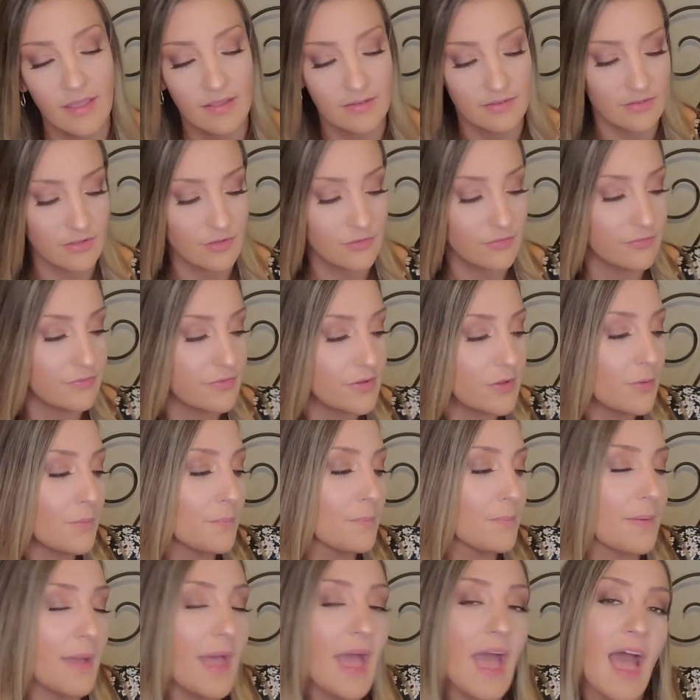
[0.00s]
You feel
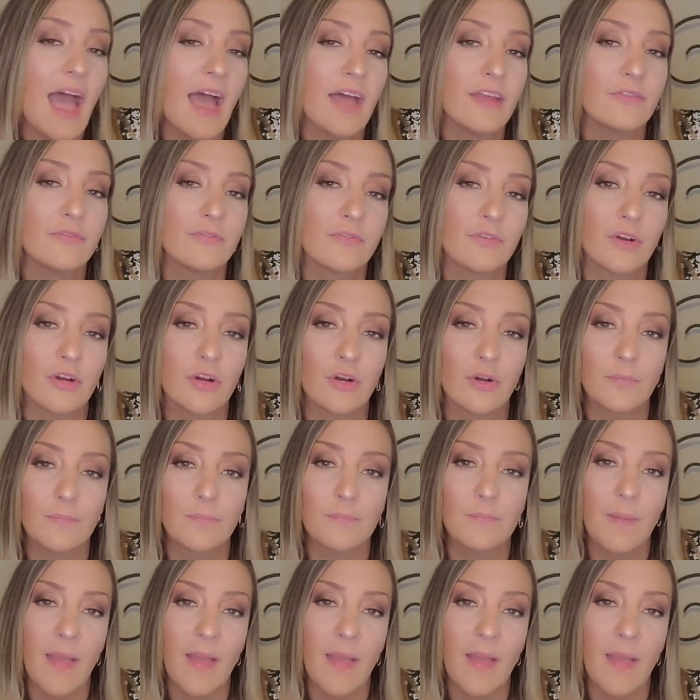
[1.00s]
bad for her